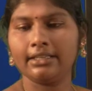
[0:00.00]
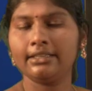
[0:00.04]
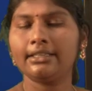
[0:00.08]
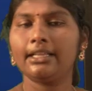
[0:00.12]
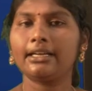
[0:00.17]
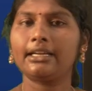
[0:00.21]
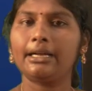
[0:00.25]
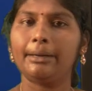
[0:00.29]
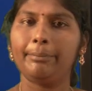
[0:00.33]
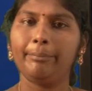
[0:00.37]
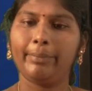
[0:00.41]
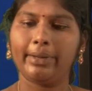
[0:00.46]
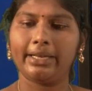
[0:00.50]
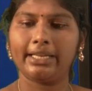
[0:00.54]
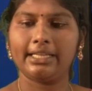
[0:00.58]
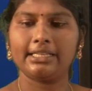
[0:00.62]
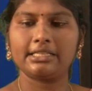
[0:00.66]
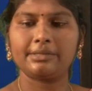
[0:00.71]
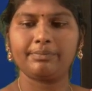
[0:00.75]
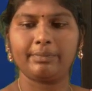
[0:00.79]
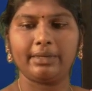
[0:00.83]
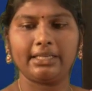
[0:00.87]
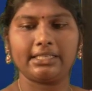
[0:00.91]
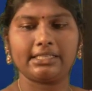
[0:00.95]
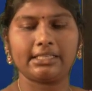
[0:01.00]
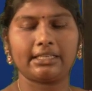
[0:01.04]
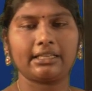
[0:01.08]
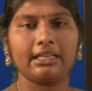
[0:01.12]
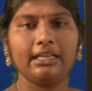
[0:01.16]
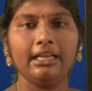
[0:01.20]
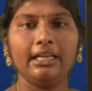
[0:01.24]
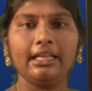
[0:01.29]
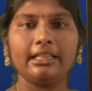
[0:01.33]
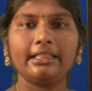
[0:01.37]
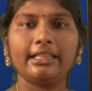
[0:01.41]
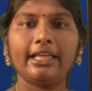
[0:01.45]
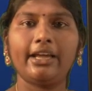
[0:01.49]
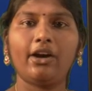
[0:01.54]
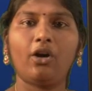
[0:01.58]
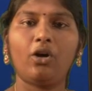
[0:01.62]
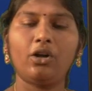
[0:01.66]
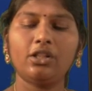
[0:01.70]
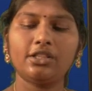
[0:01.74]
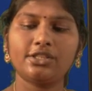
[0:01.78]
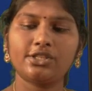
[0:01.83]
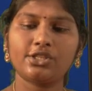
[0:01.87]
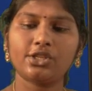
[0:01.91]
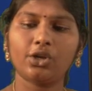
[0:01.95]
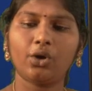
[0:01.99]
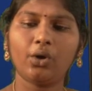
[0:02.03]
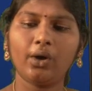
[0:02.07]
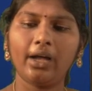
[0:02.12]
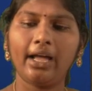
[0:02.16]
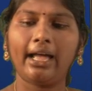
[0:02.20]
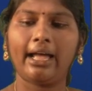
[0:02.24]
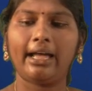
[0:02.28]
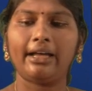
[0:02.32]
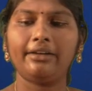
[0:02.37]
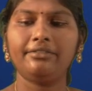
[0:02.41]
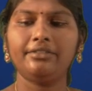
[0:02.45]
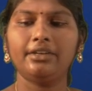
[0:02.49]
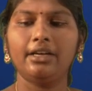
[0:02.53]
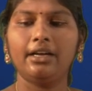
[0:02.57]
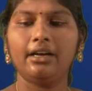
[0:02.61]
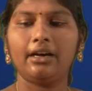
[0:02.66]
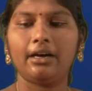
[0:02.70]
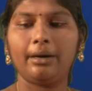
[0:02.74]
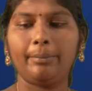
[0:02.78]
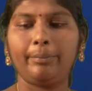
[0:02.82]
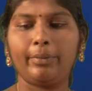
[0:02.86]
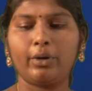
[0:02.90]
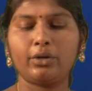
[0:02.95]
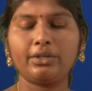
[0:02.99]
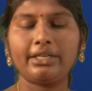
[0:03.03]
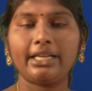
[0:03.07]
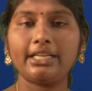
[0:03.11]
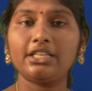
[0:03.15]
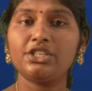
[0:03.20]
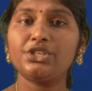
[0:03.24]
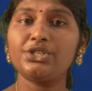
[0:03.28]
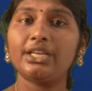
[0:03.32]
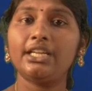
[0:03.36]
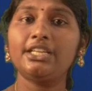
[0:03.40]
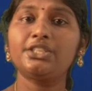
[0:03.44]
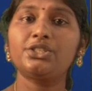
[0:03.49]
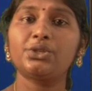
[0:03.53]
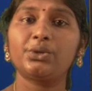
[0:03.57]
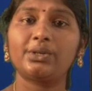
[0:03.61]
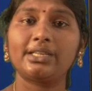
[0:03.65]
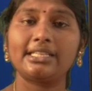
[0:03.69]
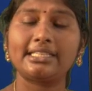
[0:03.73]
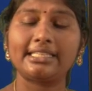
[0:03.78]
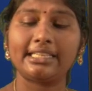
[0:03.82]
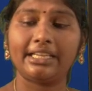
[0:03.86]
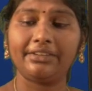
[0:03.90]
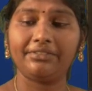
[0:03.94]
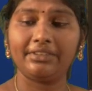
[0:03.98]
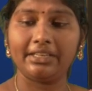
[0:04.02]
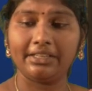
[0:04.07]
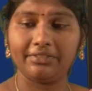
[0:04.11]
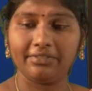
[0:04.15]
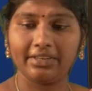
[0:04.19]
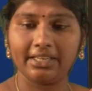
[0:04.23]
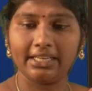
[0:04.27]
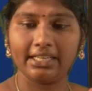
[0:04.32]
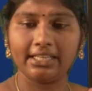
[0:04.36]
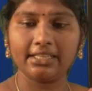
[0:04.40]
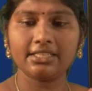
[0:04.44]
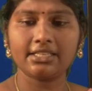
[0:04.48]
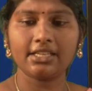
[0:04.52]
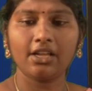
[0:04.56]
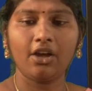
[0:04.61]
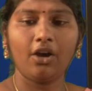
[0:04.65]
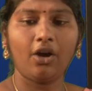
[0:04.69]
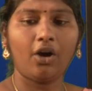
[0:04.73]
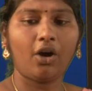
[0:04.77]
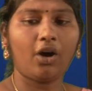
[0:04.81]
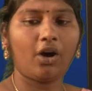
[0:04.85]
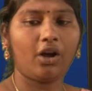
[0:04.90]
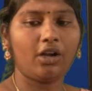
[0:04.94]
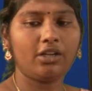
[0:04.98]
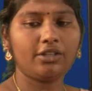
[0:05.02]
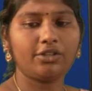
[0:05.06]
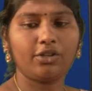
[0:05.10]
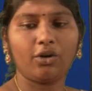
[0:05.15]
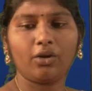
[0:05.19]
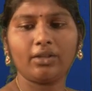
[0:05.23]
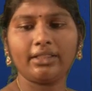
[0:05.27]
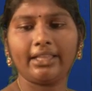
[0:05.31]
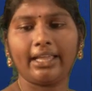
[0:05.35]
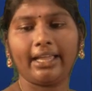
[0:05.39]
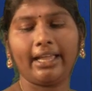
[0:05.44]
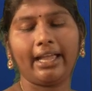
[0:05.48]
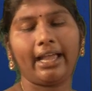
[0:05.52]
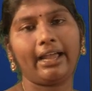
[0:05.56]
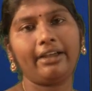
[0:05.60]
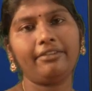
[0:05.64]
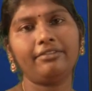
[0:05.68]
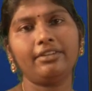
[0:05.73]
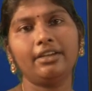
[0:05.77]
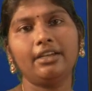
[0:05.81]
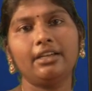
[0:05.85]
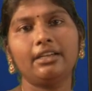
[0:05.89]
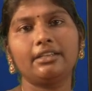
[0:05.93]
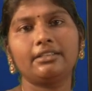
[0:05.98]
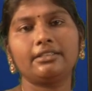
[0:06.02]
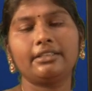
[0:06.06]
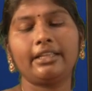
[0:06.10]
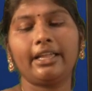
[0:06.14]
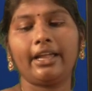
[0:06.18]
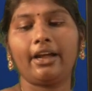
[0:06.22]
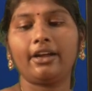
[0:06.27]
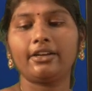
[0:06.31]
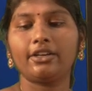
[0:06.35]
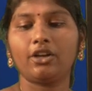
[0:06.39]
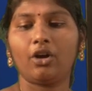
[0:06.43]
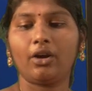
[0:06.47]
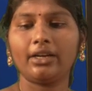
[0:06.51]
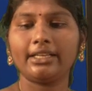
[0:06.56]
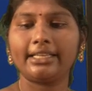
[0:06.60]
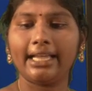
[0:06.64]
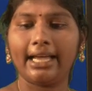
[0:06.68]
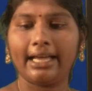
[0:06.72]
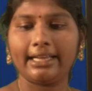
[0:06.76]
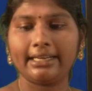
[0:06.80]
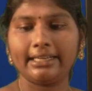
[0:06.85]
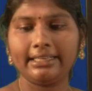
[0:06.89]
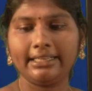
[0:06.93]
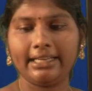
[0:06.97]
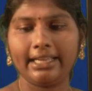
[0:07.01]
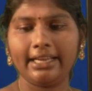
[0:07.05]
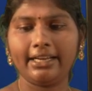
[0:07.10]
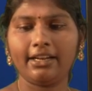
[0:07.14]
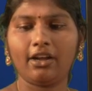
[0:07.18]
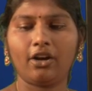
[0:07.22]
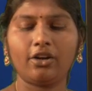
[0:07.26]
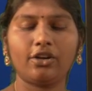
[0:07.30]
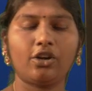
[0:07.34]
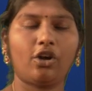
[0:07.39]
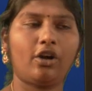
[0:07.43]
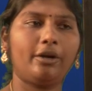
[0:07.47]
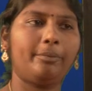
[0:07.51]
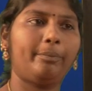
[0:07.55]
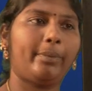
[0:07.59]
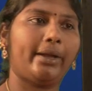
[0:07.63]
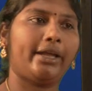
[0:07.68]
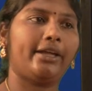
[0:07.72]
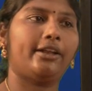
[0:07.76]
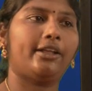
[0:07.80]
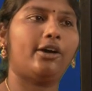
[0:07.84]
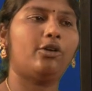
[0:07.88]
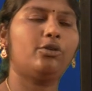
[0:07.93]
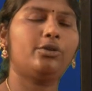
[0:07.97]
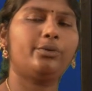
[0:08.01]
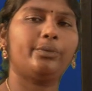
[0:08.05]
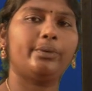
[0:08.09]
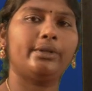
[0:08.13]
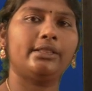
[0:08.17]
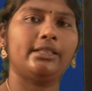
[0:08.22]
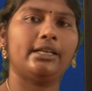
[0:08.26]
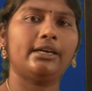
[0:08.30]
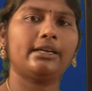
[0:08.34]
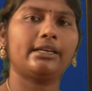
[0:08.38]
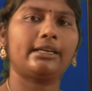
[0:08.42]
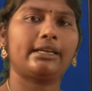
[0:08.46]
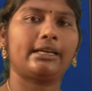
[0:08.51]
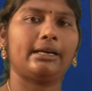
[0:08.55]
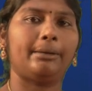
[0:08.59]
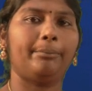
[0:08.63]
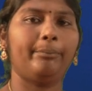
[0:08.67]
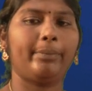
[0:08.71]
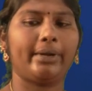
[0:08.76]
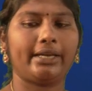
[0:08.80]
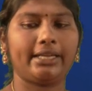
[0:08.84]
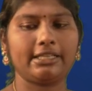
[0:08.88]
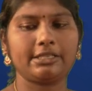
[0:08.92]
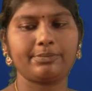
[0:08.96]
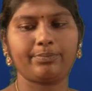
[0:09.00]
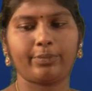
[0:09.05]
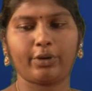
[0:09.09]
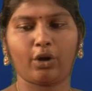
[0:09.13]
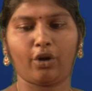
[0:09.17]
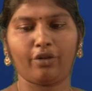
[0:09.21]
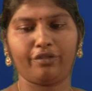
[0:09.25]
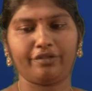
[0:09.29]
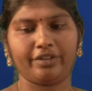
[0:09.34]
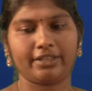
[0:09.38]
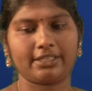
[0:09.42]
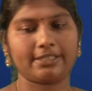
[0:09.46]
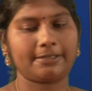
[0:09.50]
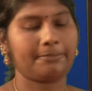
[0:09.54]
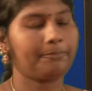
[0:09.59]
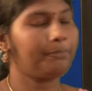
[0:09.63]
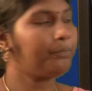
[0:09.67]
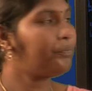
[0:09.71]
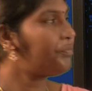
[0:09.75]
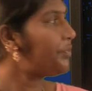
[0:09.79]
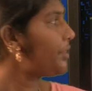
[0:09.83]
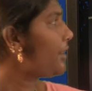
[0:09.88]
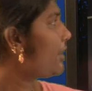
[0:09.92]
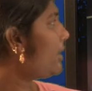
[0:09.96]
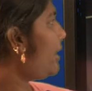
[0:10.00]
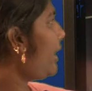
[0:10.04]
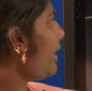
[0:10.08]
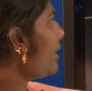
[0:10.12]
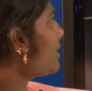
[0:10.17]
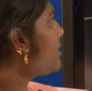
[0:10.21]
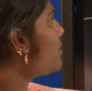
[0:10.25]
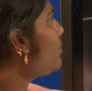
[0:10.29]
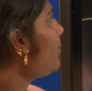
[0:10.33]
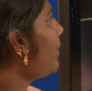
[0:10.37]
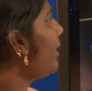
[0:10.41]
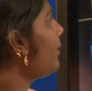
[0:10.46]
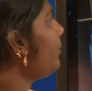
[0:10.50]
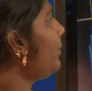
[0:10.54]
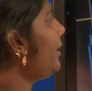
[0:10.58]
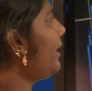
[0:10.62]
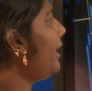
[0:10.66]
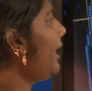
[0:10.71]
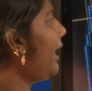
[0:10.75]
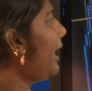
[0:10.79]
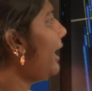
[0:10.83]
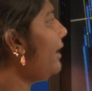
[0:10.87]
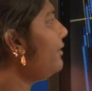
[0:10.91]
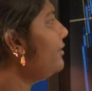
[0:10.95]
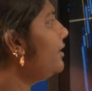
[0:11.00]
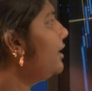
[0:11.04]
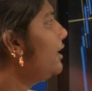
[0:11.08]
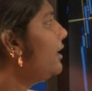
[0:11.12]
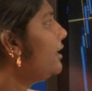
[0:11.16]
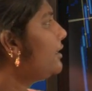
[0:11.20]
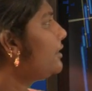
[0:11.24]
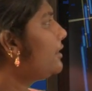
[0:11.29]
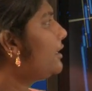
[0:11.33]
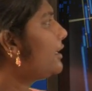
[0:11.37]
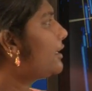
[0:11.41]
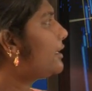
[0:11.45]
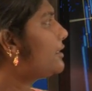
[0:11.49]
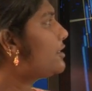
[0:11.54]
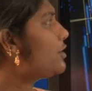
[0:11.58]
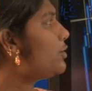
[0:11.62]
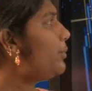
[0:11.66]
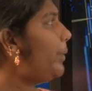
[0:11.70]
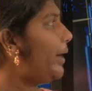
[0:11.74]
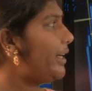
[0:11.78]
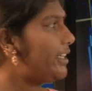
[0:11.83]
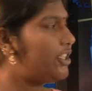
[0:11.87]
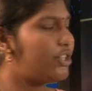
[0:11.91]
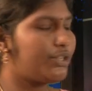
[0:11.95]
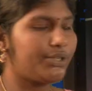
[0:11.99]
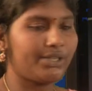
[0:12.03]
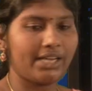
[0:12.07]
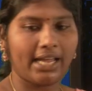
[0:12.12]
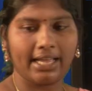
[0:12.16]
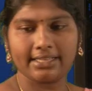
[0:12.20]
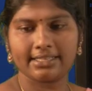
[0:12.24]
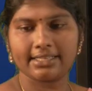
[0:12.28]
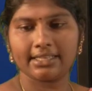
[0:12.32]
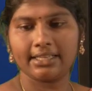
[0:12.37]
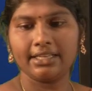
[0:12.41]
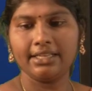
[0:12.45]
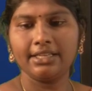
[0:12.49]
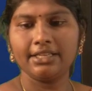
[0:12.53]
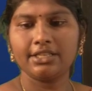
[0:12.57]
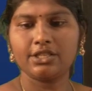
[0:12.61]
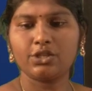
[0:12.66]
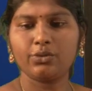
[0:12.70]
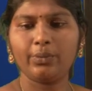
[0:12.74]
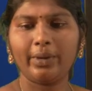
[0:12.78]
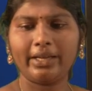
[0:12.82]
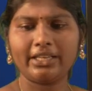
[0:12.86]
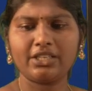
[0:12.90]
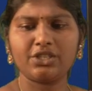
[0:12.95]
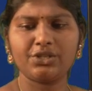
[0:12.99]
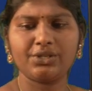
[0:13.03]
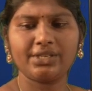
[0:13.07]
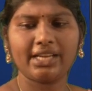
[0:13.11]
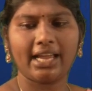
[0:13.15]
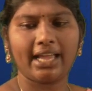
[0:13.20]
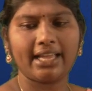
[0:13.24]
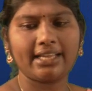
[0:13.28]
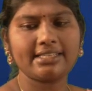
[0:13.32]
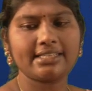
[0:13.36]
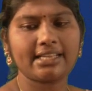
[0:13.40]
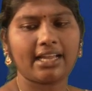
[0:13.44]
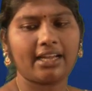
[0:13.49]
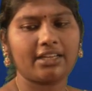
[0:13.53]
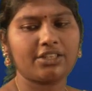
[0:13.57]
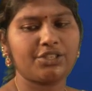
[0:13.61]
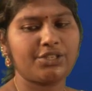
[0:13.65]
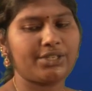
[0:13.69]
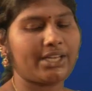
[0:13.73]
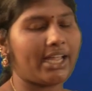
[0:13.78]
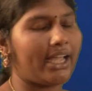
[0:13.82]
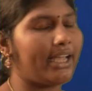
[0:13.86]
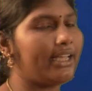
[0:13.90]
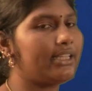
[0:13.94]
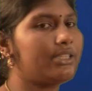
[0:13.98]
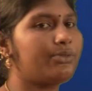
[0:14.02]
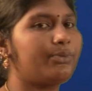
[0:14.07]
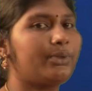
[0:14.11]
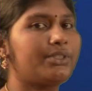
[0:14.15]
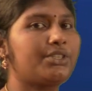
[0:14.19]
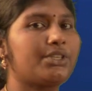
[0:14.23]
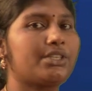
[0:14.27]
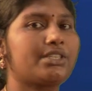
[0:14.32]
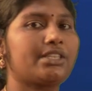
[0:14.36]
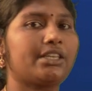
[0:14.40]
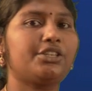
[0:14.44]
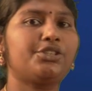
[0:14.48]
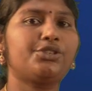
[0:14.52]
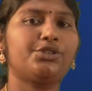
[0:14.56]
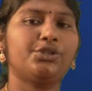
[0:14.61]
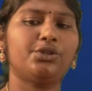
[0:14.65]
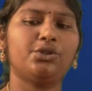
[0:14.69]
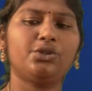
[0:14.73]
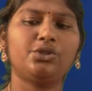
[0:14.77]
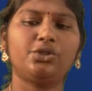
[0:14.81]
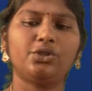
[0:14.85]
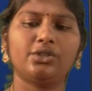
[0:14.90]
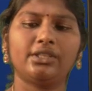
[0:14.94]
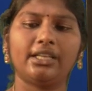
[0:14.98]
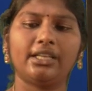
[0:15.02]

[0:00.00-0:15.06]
the company's meeting. They also have a potential to receive dividends, although they are not guaranteed or not paid out in the company's profit. The next one we have the sweat shares. Sweat shares are shares which is issued to